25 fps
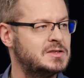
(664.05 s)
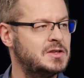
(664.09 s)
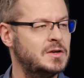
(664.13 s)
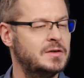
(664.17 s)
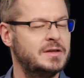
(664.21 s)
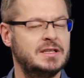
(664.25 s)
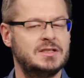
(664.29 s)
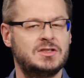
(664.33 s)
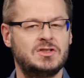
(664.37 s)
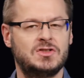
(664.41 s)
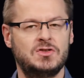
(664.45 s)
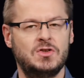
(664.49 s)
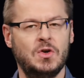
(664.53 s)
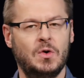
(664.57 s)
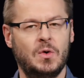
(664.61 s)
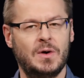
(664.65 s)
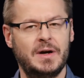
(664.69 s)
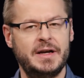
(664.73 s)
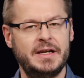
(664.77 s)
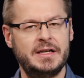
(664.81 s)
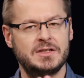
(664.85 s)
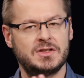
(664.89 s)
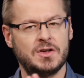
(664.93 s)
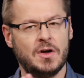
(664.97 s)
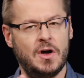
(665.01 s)
So this
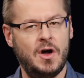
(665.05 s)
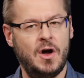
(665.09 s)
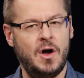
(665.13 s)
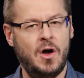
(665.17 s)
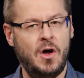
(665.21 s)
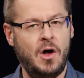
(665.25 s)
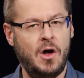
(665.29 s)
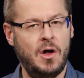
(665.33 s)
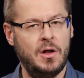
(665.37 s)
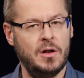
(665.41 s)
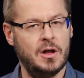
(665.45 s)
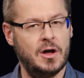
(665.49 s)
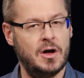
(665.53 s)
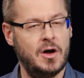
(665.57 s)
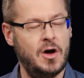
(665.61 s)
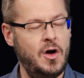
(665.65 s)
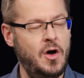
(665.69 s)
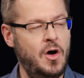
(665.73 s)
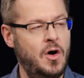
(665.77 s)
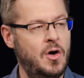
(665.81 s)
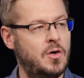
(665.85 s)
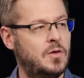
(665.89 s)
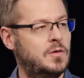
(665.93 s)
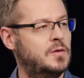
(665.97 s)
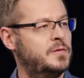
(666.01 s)
story is all
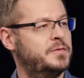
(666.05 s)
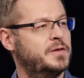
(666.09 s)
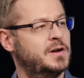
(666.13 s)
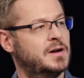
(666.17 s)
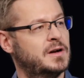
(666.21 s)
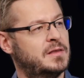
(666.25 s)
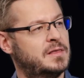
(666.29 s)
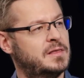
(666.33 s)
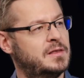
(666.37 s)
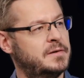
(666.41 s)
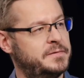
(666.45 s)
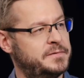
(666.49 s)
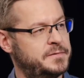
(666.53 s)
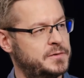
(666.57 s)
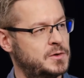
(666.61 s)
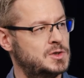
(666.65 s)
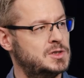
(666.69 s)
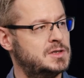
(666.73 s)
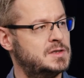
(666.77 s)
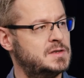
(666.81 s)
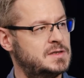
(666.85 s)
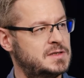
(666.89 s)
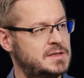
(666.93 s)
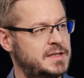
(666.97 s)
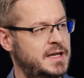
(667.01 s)
over the
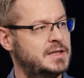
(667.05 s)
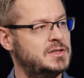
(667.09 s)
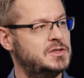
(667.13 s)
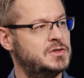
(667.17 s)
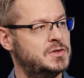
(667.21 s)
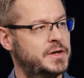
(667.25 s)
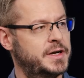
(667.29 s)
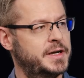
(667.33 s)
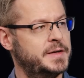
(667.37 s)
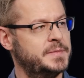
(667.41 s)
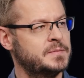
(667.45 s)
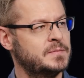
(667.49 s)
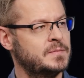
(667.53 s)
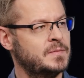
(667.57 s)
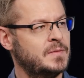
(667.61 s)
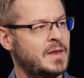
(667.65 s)
1st century.